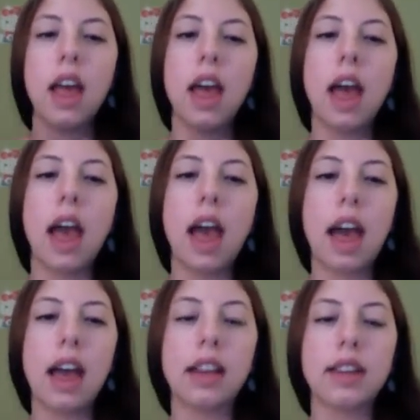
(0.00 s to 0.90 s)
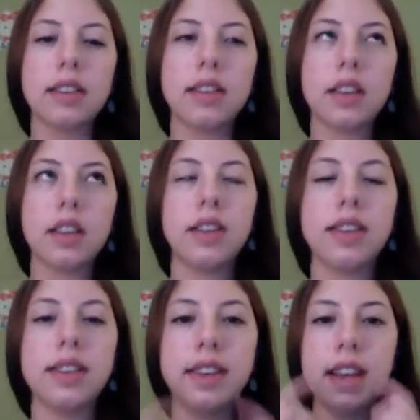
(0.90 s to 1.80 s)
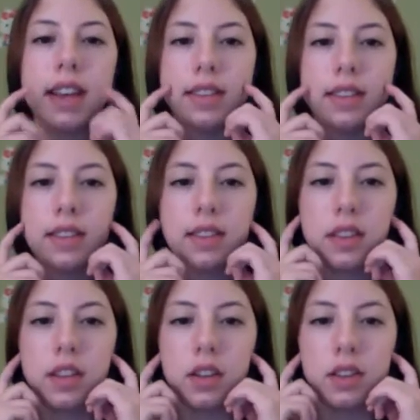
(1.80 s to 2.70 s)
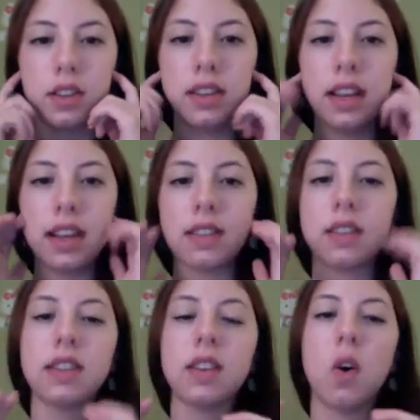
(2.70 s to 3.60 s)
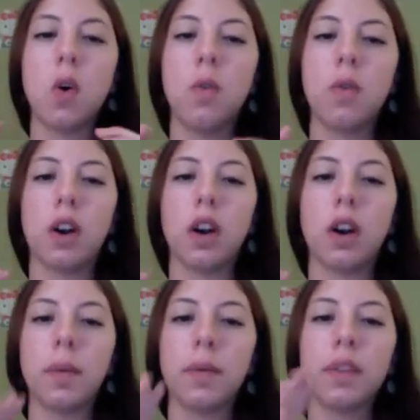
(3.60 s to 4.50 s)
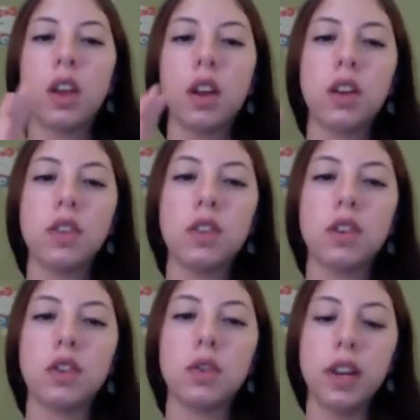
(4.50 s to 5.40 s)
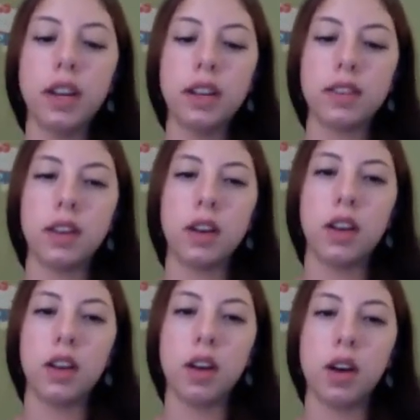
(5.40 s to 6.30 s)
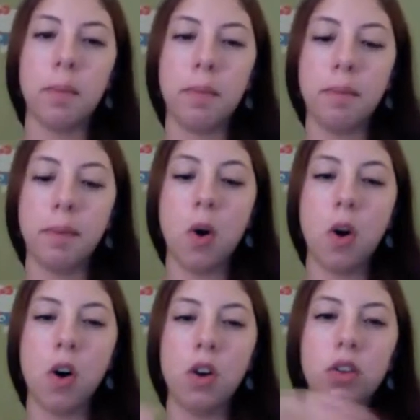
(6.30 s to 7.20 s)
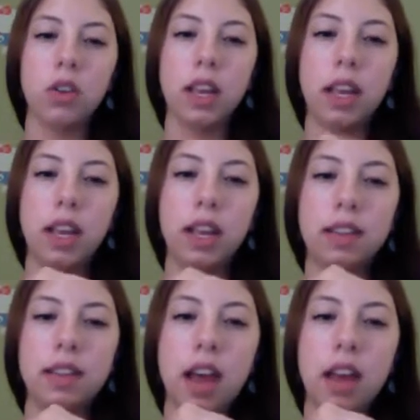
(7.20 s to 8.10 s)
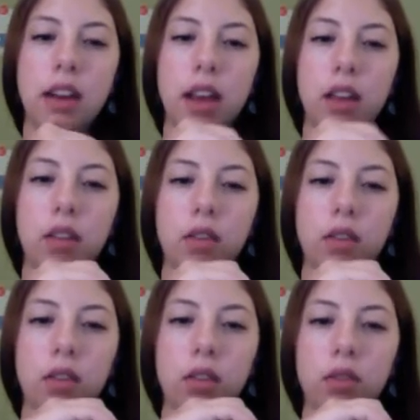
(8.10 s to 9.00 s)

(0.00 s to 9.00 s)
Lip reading: and the discs, there's discs over, because your joint is a ball inside, like the little